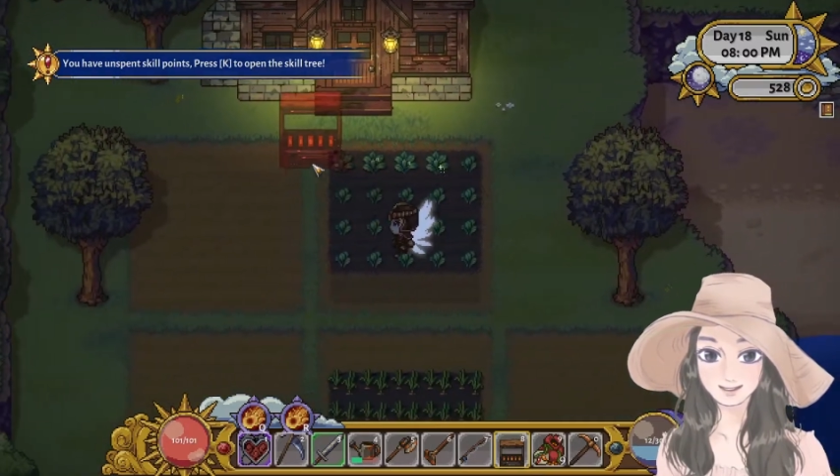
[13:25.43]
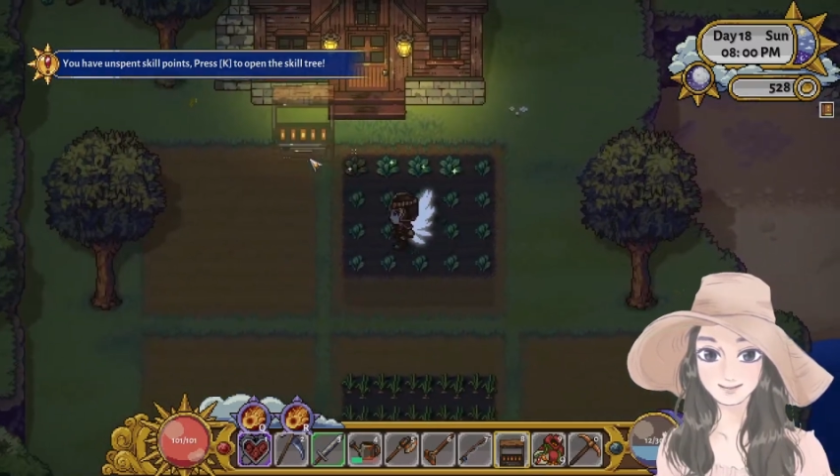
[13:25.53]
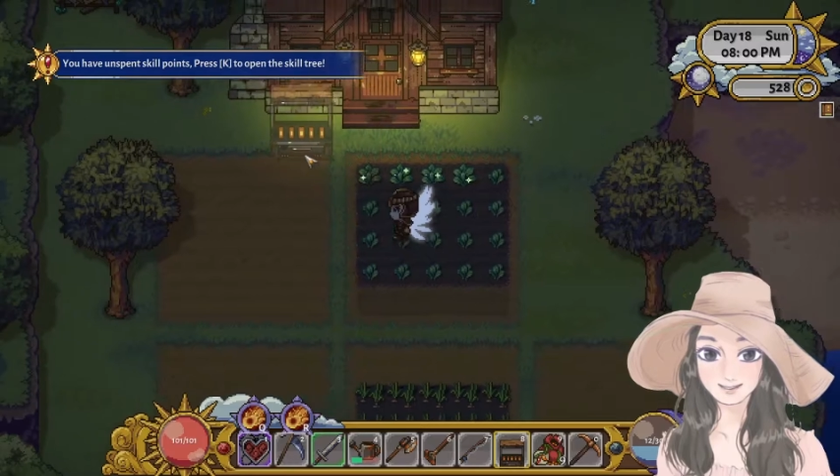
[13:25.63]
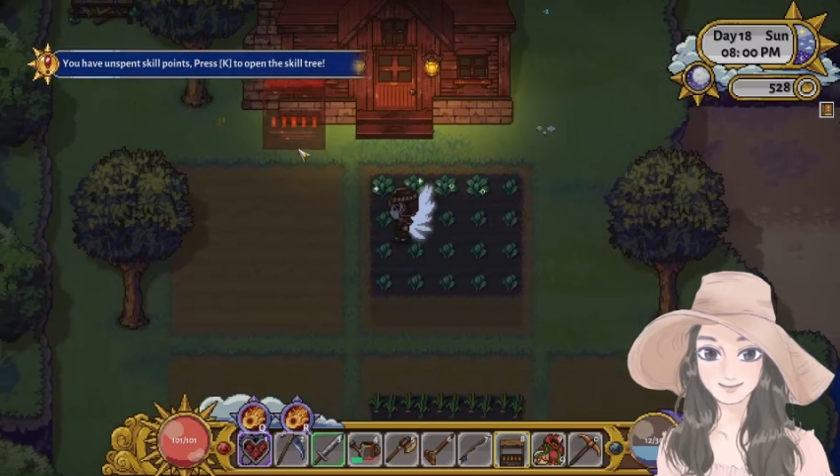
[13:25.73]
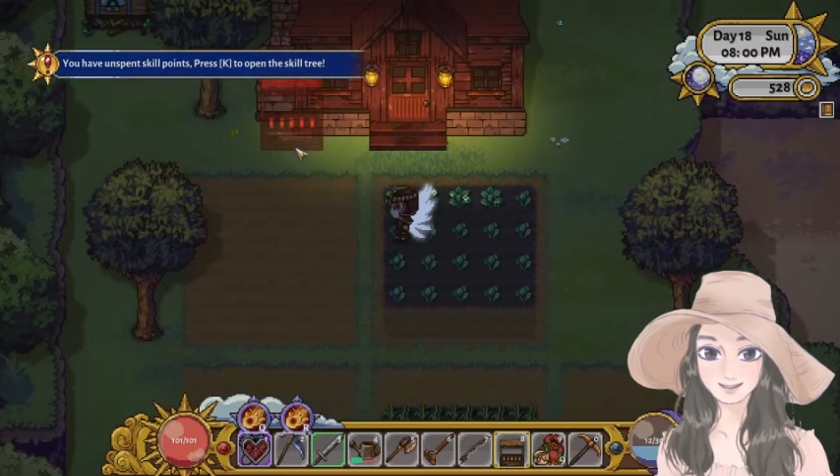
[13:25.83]

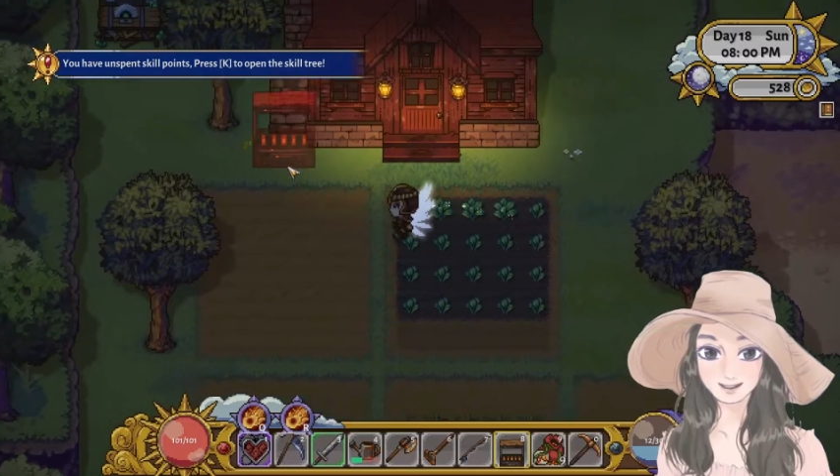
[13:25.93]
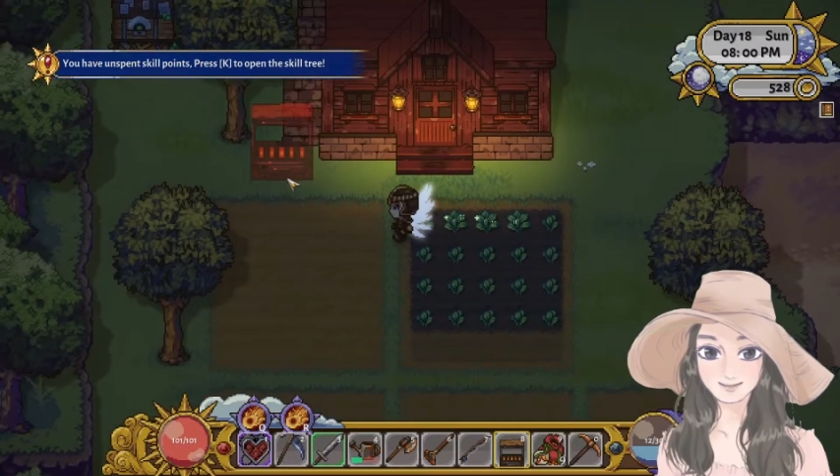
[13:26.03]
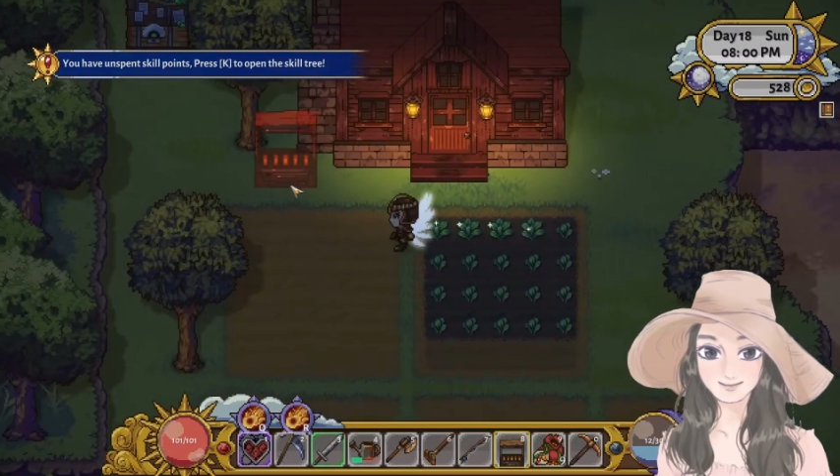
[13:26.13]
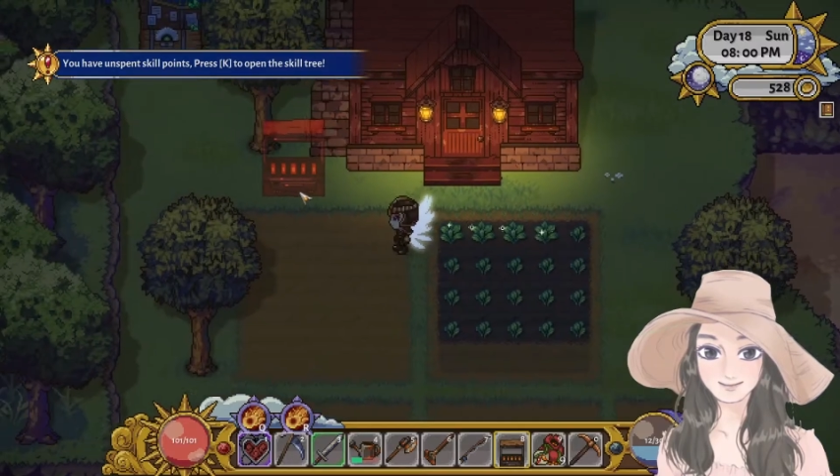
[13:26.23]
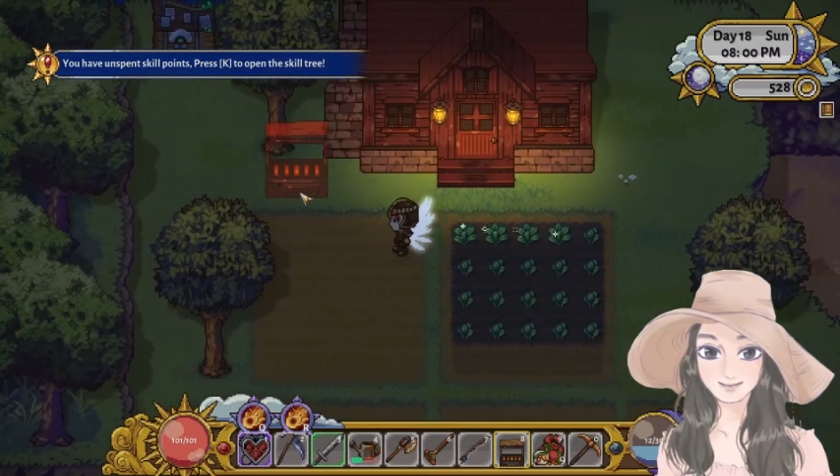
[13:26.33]
Wait, where can
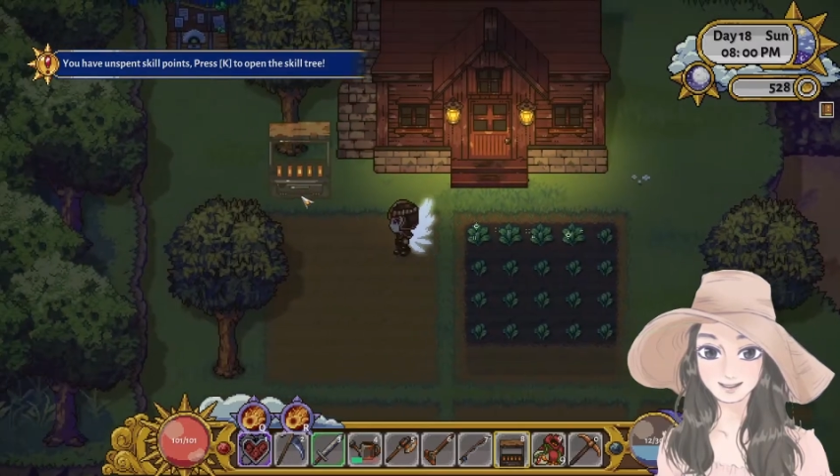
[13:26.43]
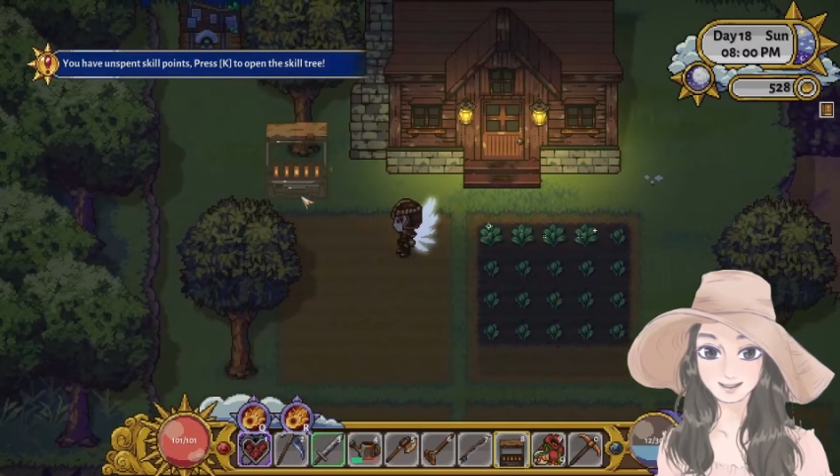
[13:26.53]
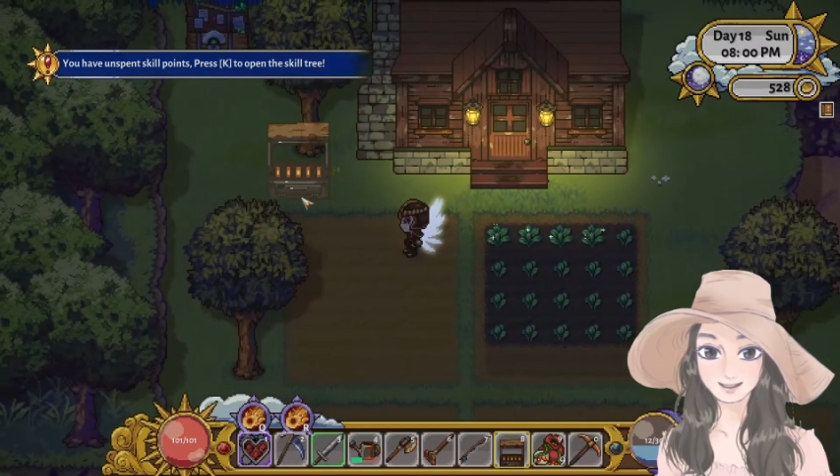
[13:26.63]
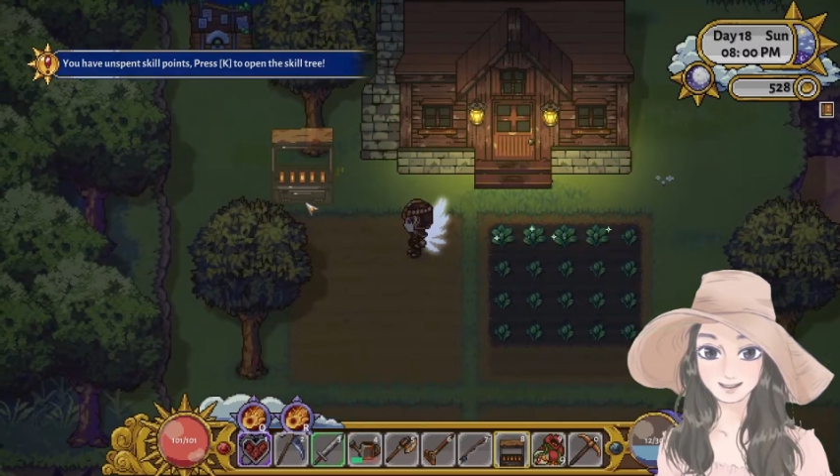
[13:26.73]
we place